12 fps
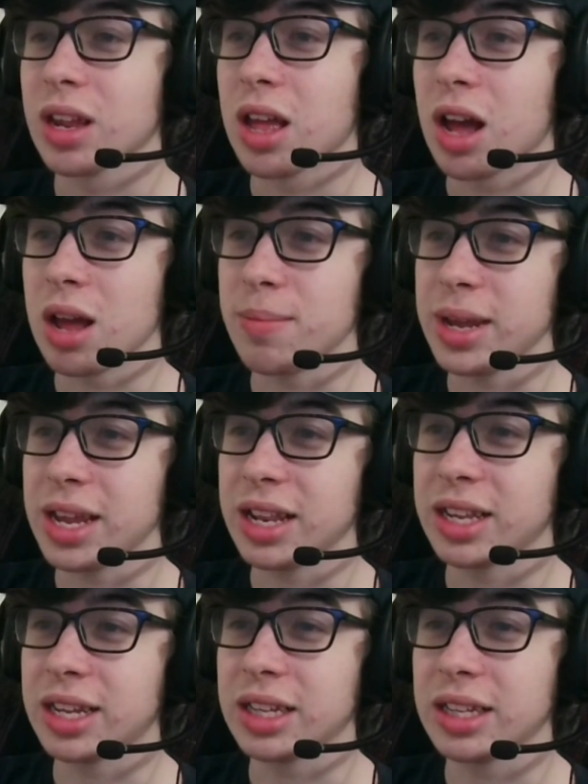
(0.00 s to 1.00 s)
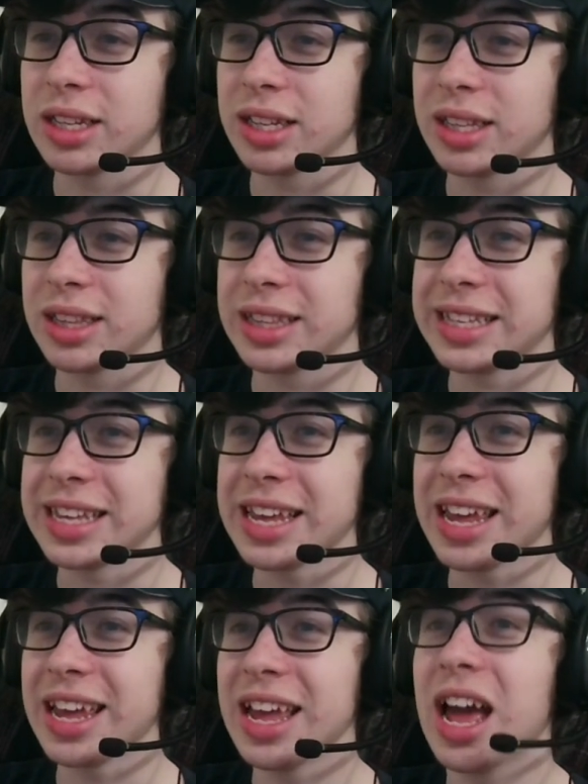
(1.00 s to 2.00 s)
I mean,
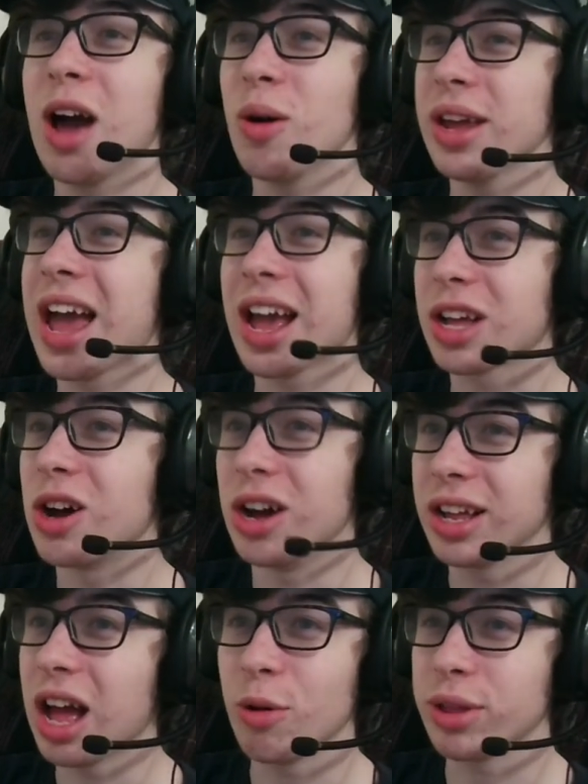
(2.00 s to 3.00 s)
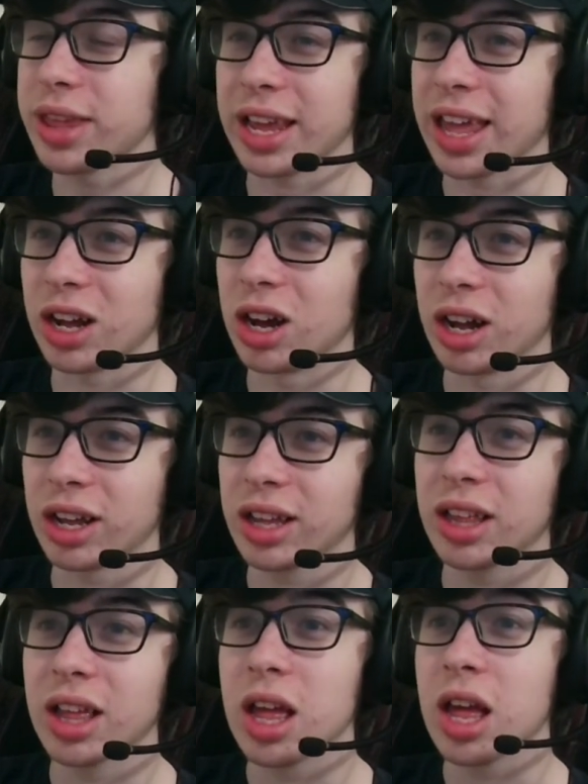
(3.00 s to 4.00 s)
eh, oh yeah, I would say King Kong.
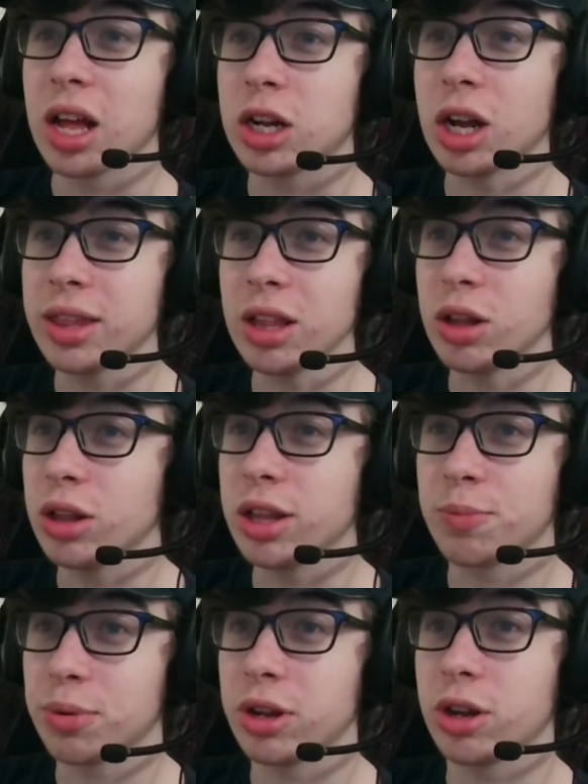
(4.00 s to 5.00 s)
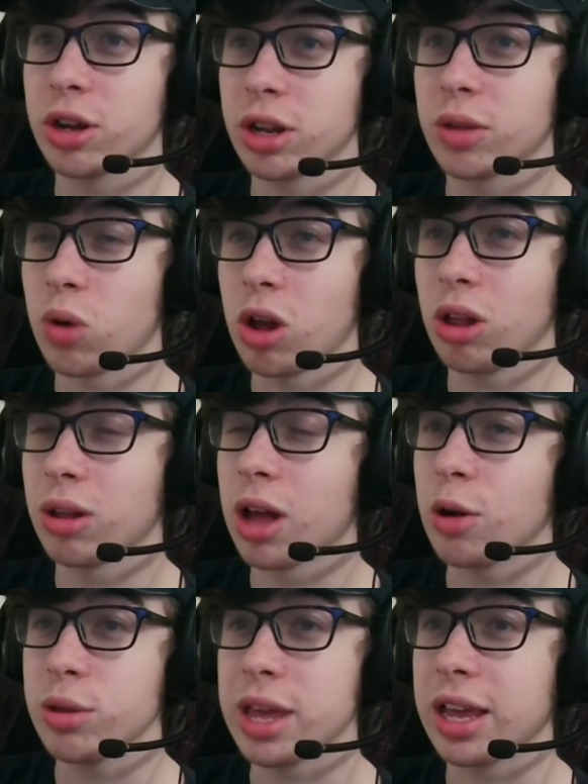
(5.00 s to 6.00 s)
Godzilla did pretty good as well.
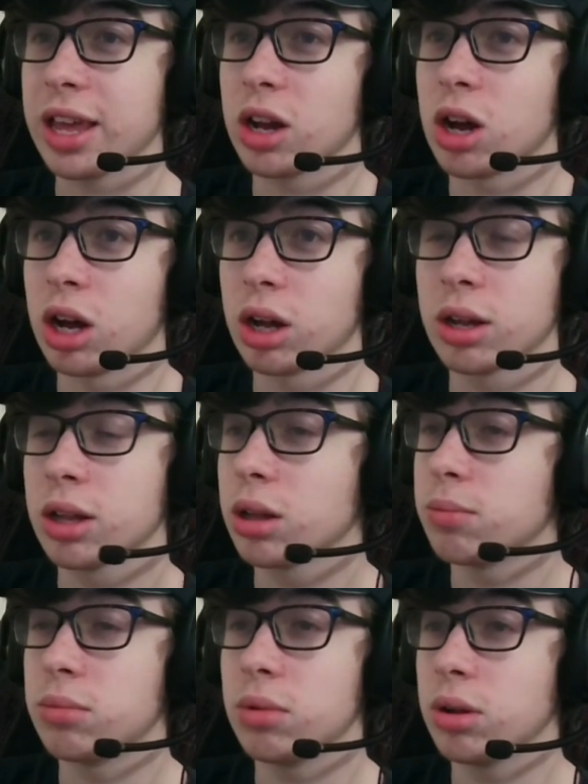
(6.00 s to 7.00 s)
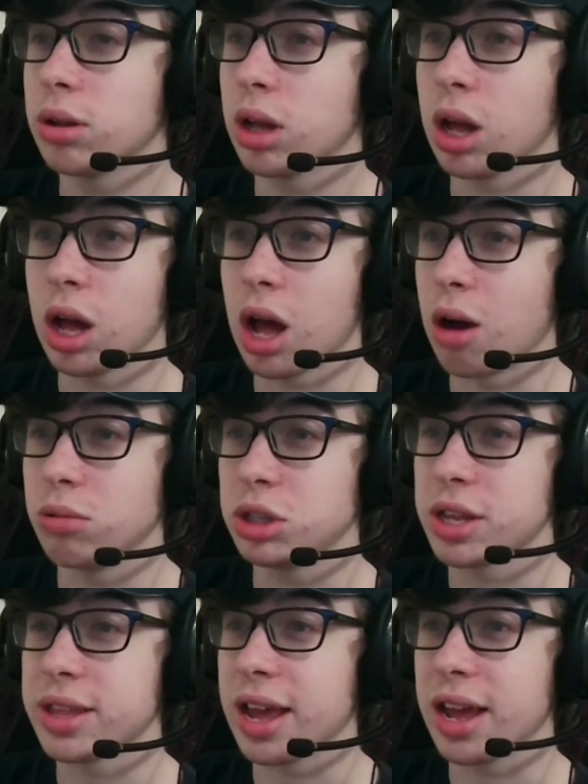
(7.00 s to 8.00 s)
I would say King Kong. I would
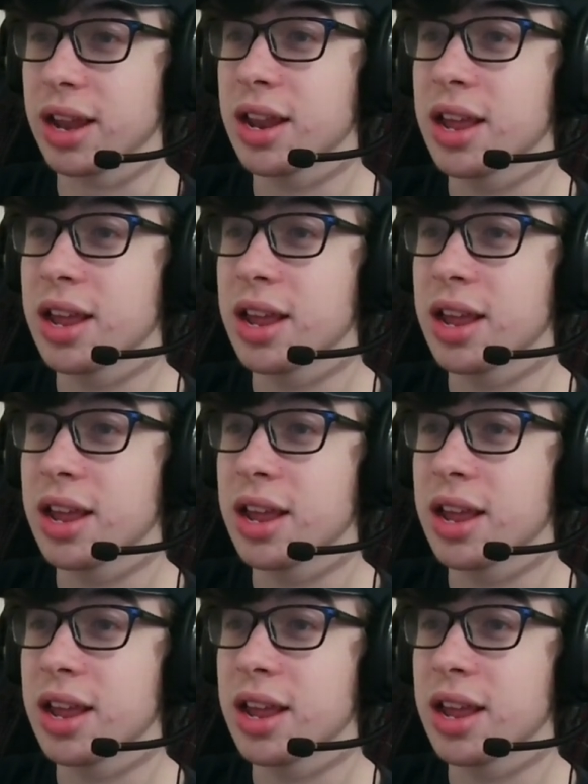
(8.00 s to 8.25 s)
just say it.